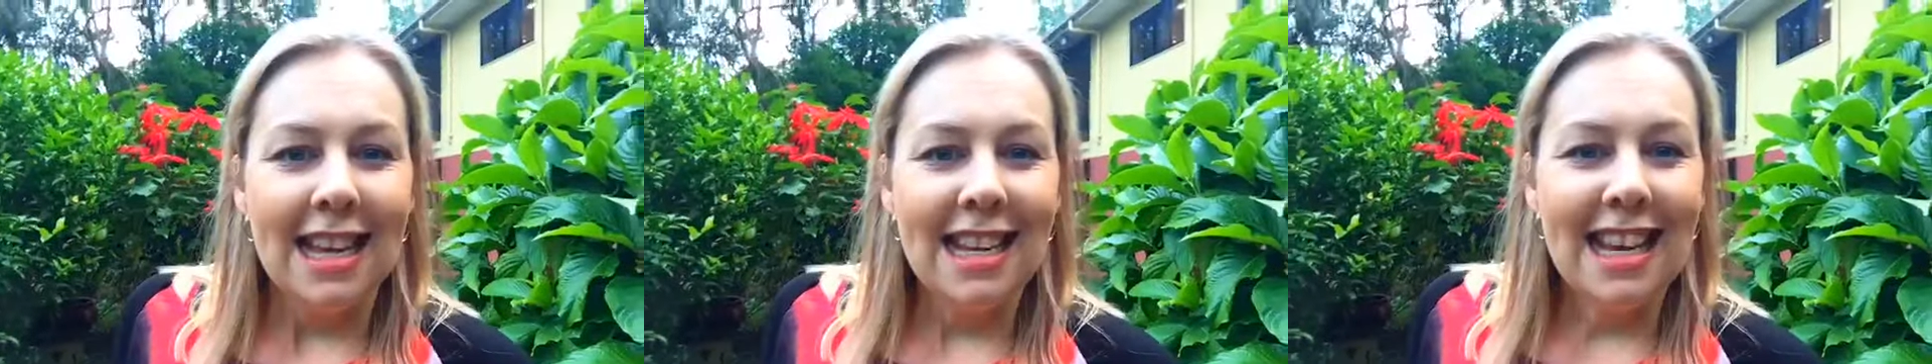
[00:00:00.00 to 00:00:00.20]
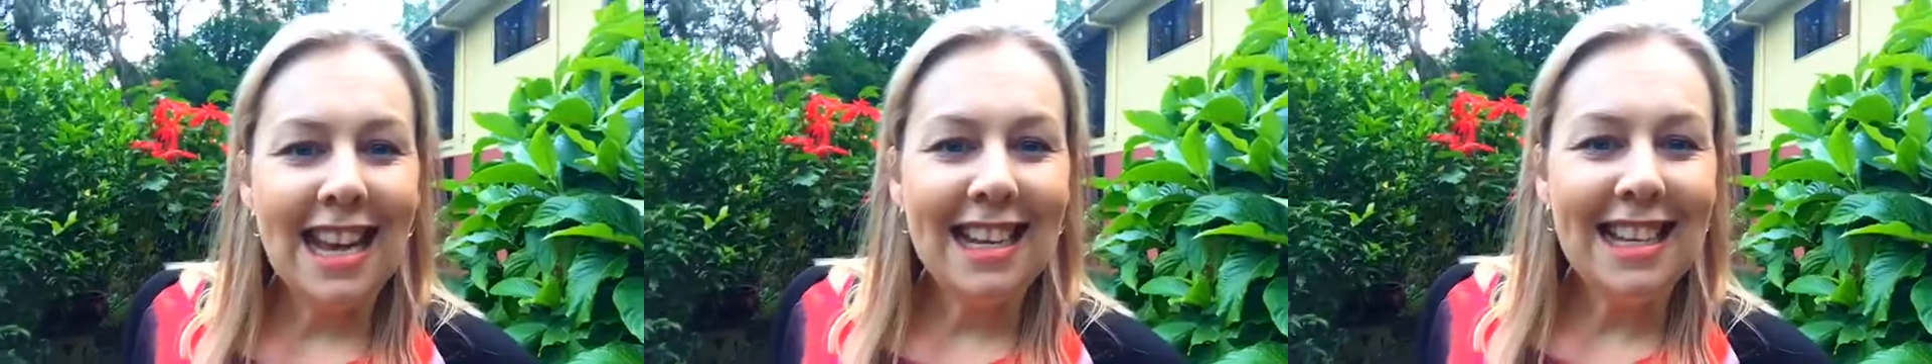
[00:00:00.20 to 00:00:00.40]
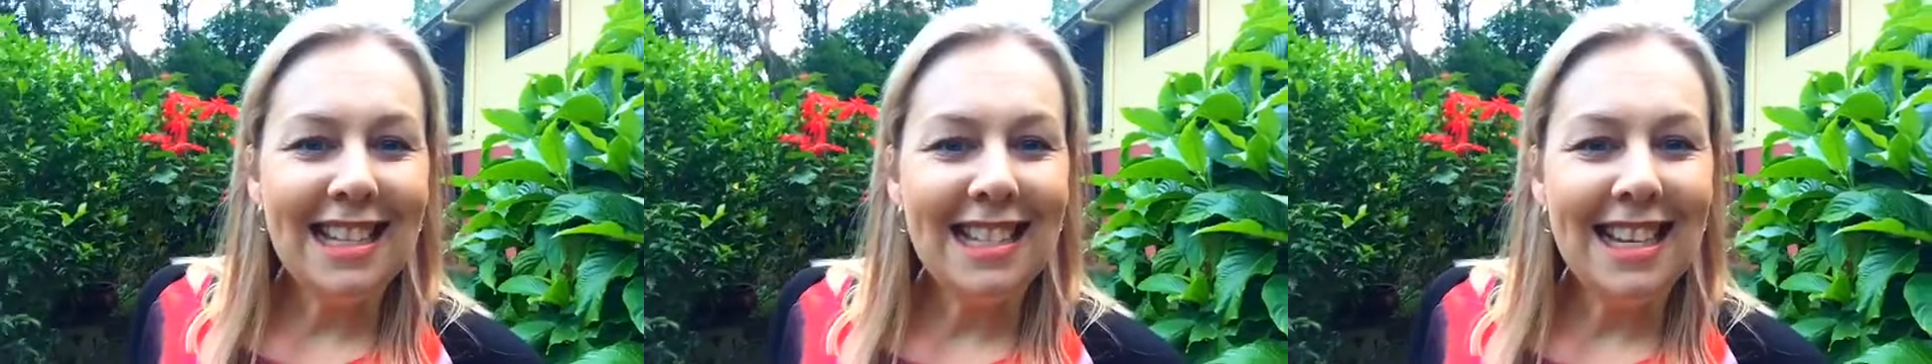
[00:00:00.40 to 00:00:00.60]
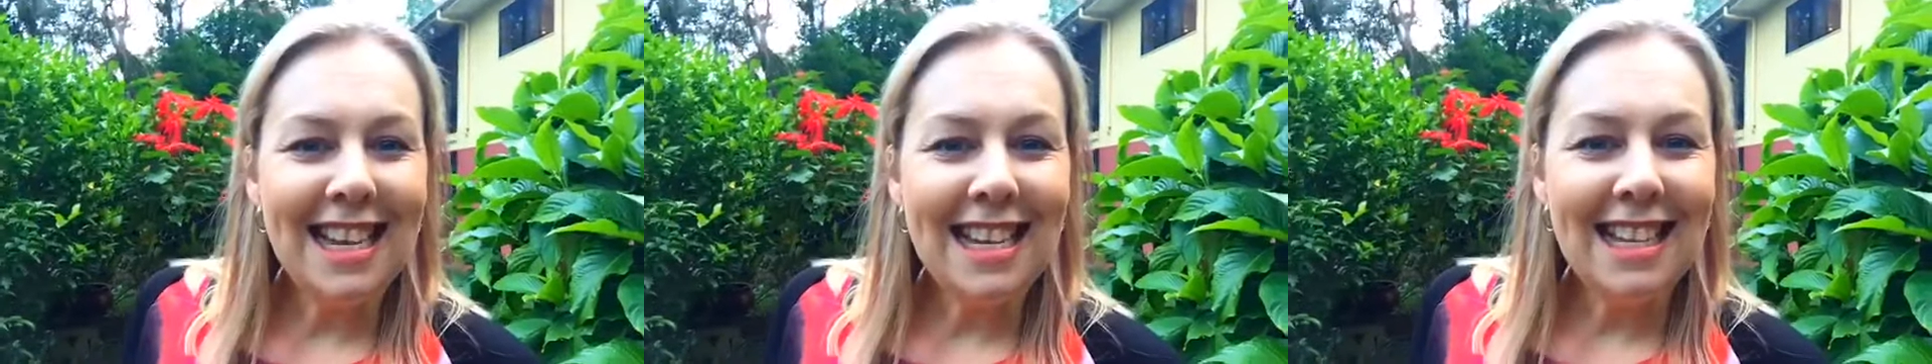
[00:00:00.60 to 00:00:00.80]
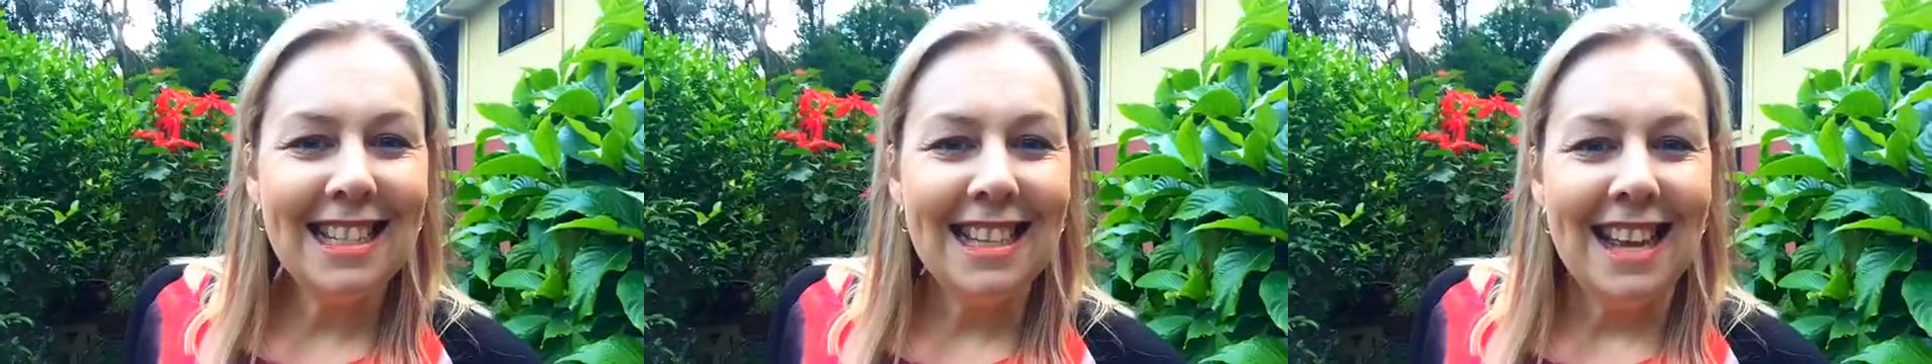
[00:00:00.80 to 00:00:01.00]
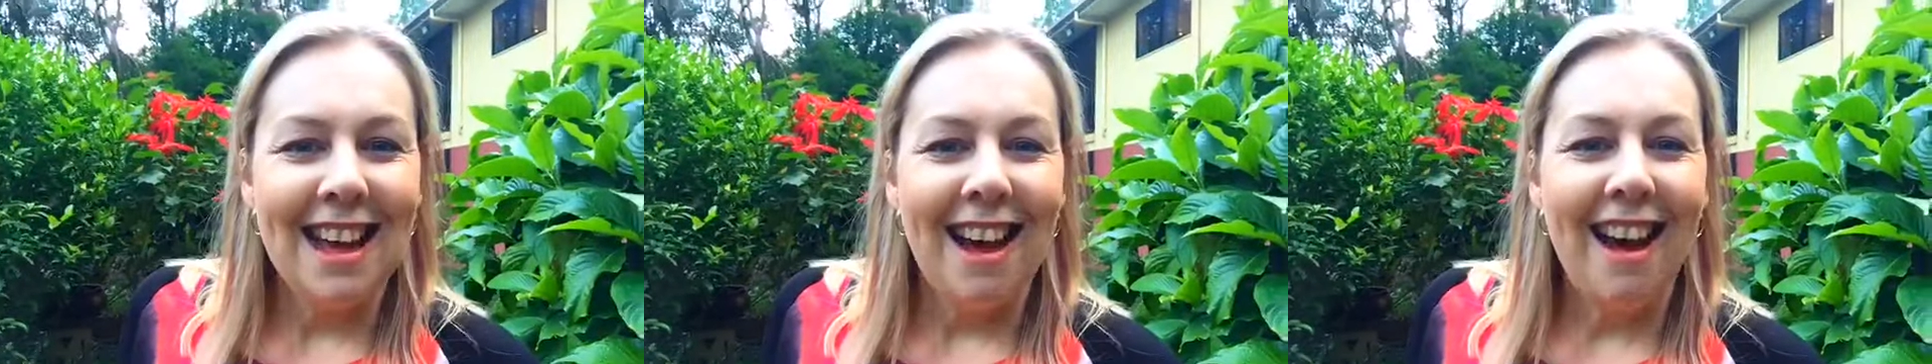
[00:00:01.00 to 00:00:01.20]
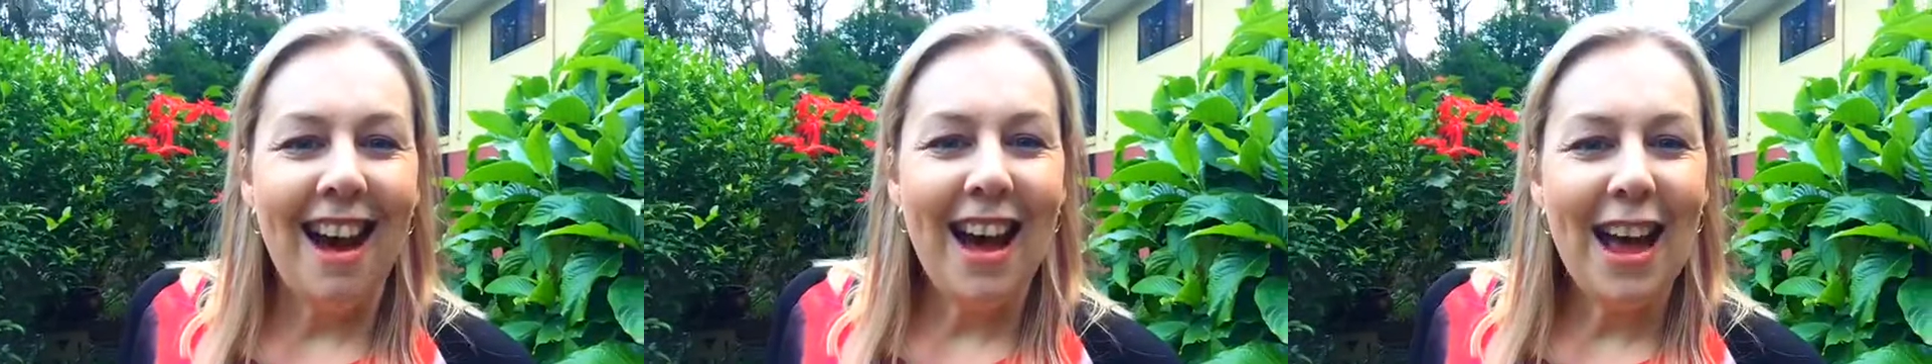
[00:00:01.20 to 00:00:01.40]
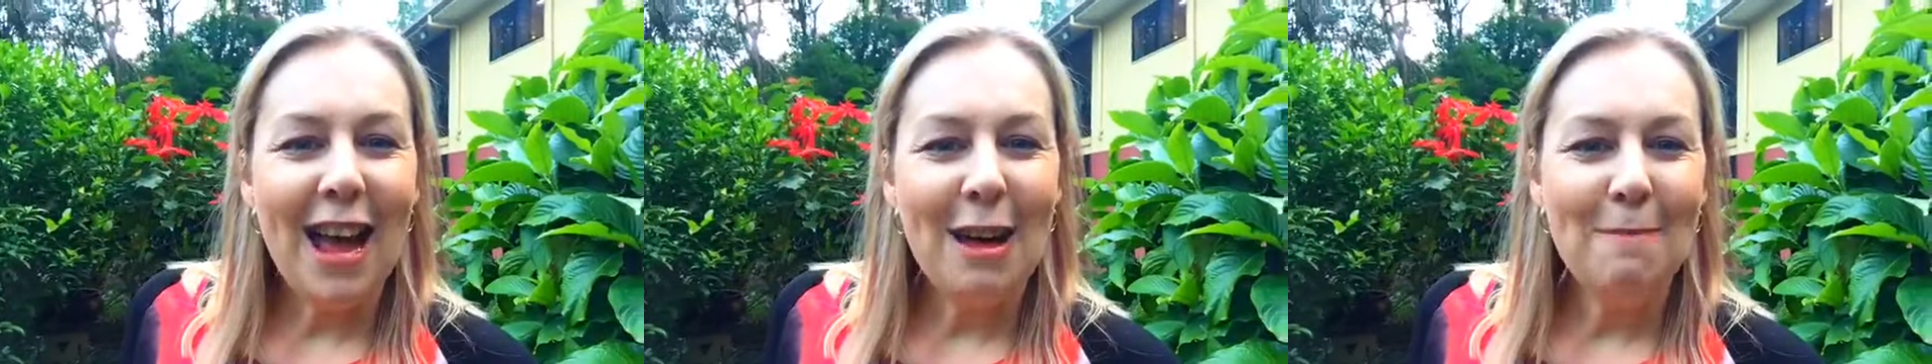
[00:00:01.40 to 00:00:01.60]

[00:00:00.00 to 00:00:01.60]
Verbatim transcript: Natalie says, Hi,